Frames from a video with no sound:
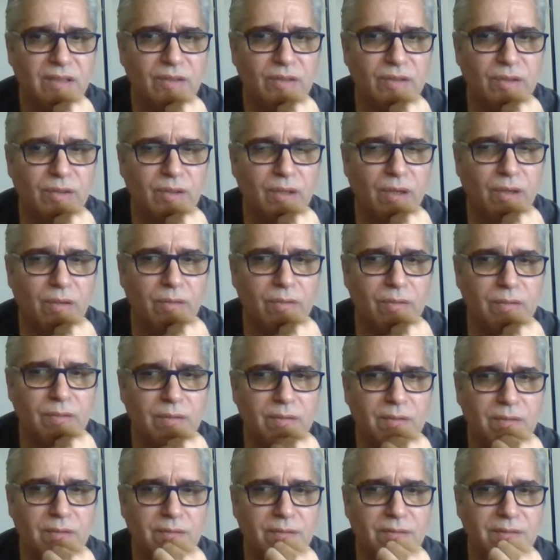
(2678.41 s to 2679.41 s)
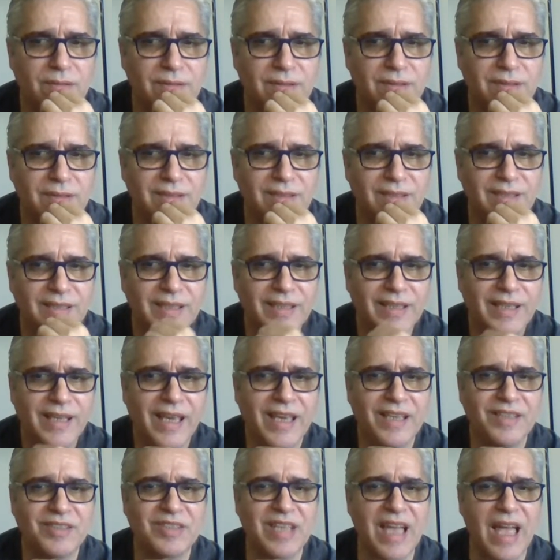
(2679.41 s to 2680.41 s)
You know,
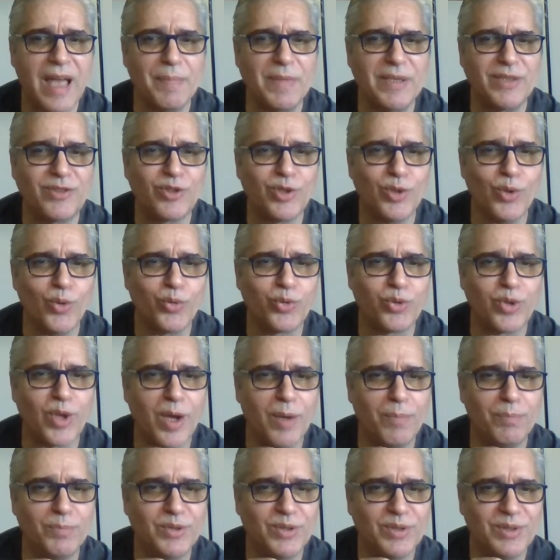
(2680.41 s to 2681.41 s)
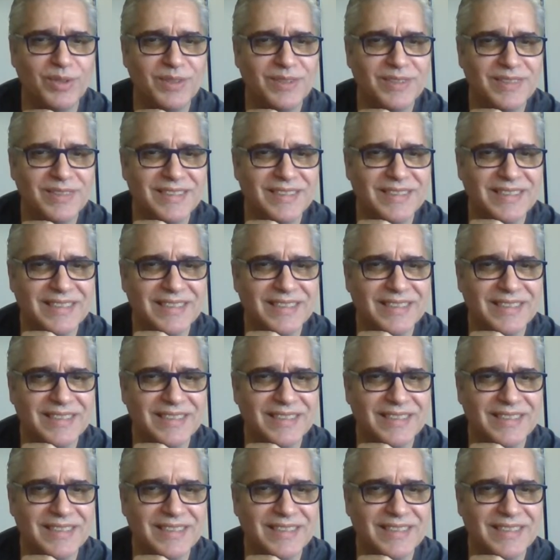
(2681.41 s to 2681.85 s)
hey, Tommy Two Thumbs.